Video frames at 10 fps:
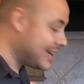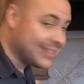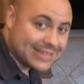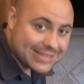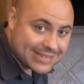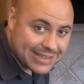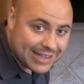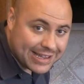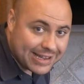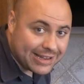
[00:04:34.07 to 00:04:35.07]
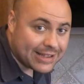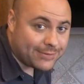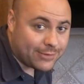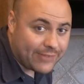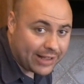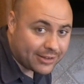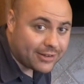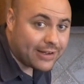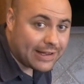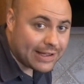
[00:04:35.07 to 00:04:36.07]
This is key if you value
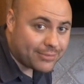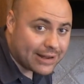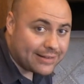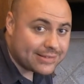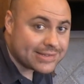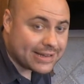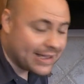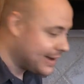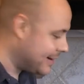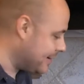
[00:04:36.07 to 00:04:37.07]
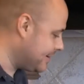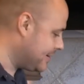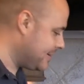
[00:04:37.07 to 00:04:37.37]
your eyebrows and hair.